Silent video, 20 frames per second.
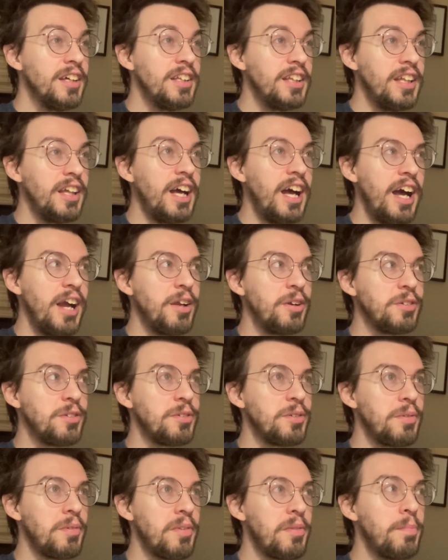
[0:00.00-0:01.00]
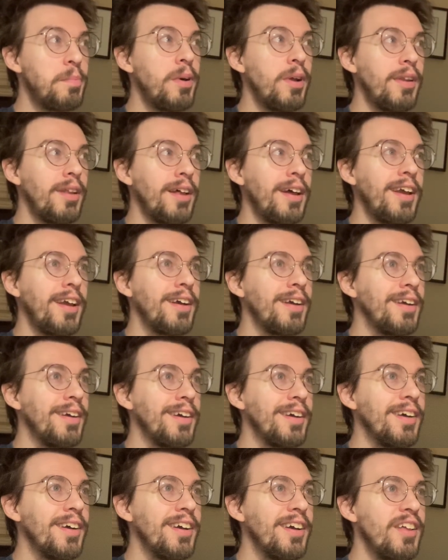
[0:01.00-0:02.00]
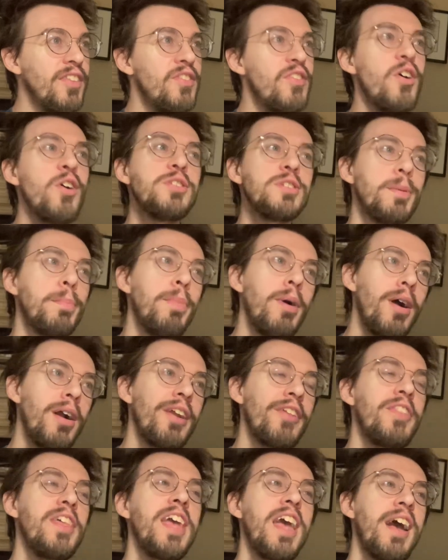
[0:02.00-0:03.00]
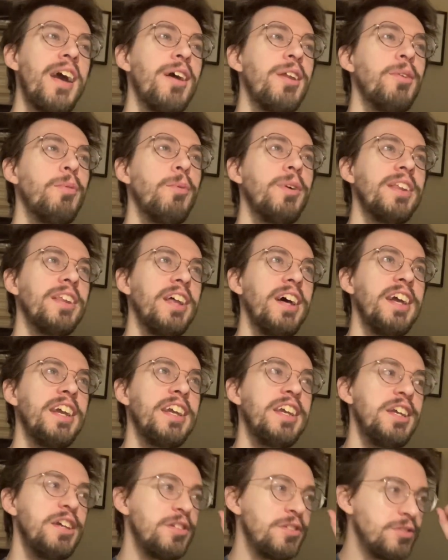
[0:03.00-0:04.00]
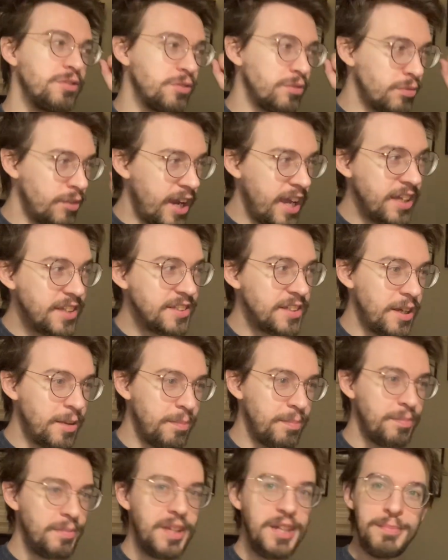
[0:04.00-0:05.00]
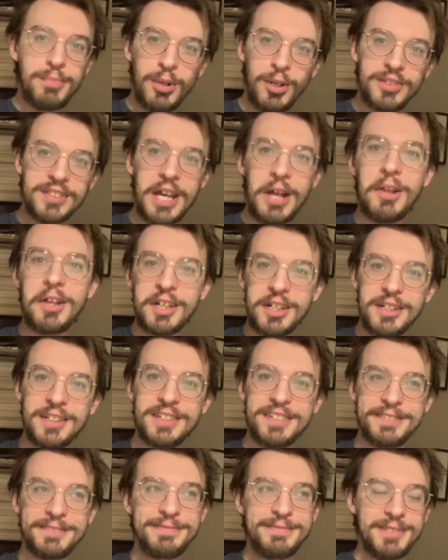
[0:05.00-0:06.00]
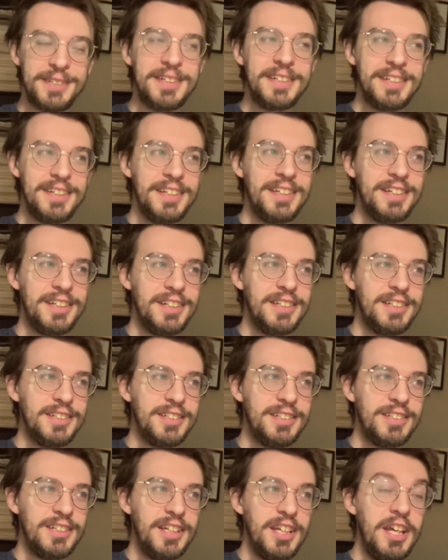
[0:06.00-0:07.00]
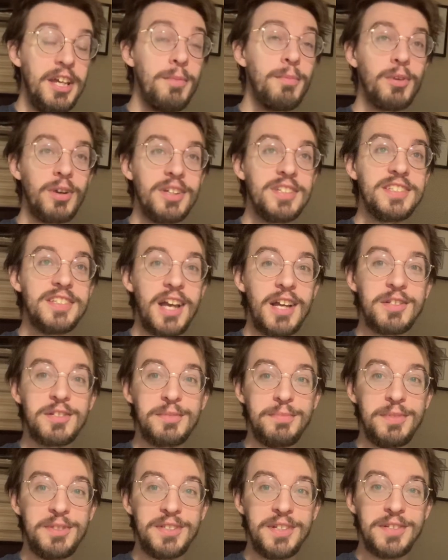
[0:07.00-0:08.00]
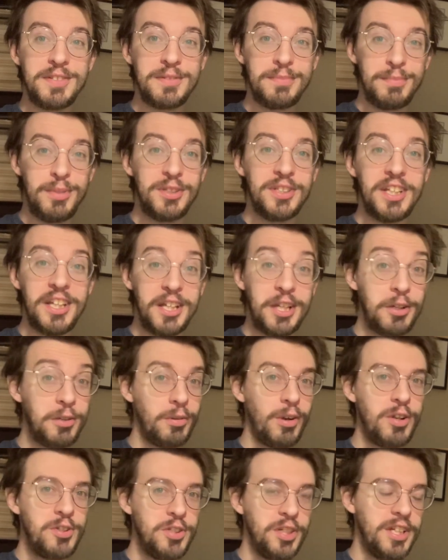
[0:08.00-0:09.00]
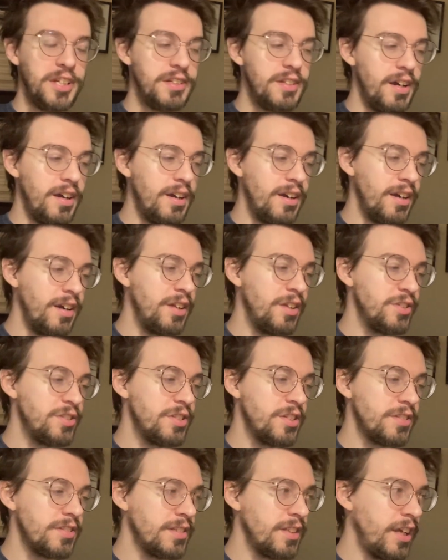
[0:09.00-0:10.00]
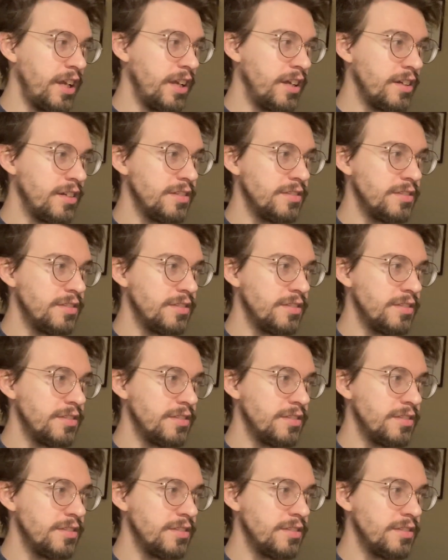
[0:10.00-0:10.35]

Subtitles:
Higher Truth. But like, there's a part at the end when like he cranks up, he pulls out like a, him or his session musician pulls out like a crunchy guitar, and it's just like,